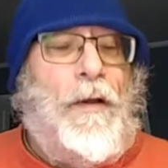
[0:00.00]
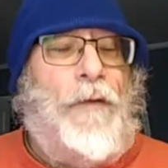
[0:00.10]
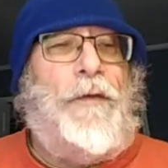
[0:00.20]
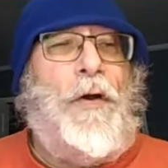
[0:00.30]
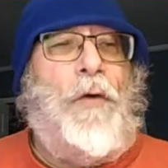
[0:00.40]

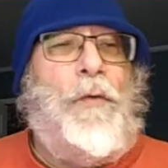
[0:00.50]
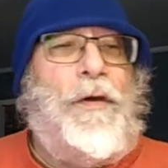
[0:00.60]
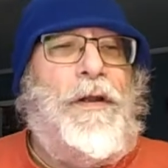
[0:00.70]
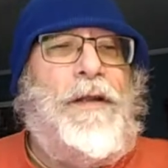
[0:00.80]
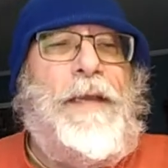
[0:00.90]
So we're
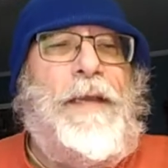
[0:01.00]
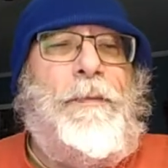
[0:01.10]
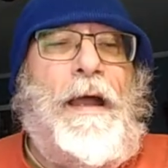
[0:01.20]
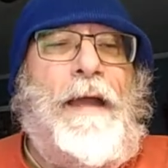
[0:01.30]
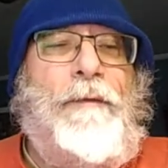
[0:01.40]
going to deep
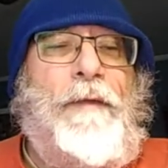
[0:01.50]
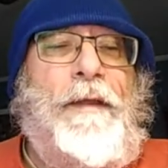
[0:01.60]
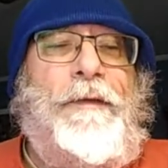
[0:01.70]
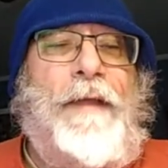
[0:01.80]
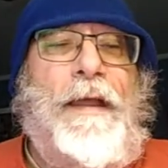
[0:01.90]
dive
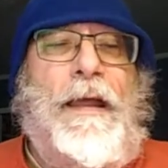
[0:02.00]
this.